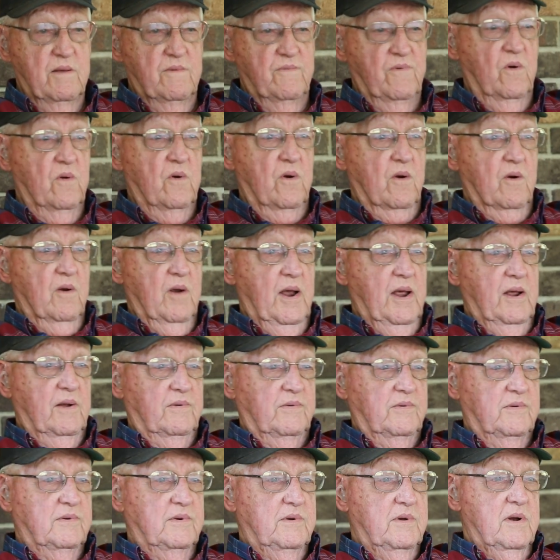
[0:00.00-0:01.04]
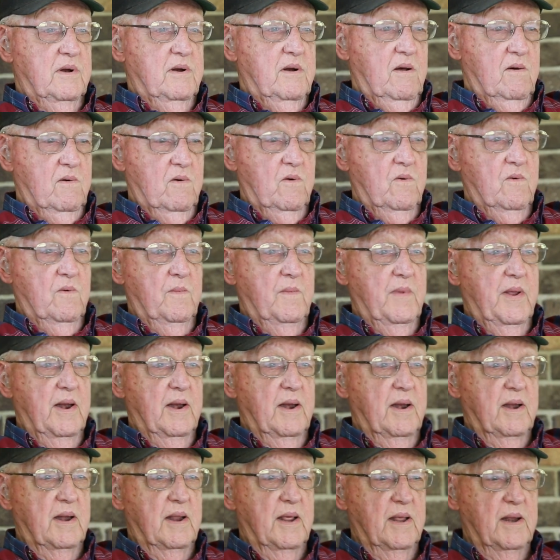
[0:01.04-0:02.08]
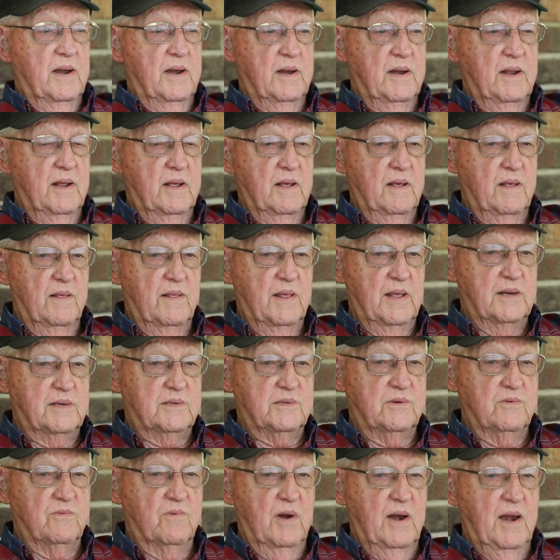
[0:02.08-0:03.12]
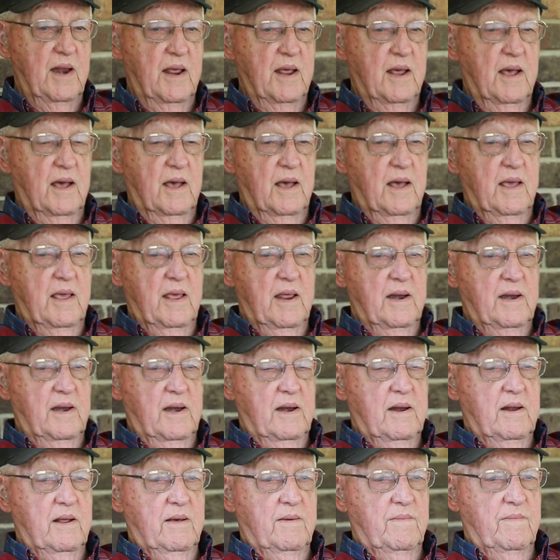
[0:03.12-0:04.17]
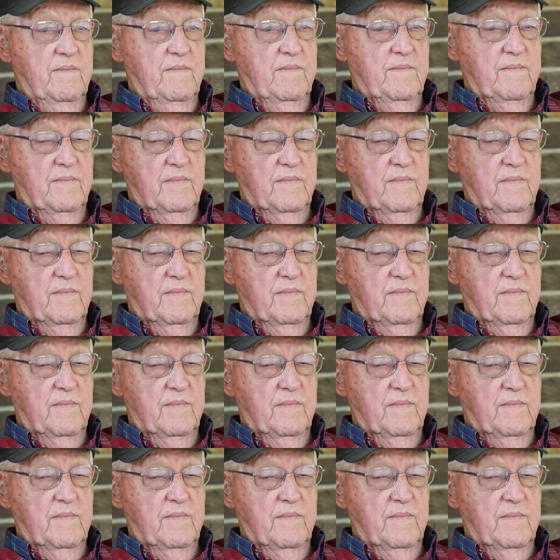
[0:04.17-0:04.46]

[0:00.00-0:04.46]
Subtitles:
photographs home, and that's really how I ended up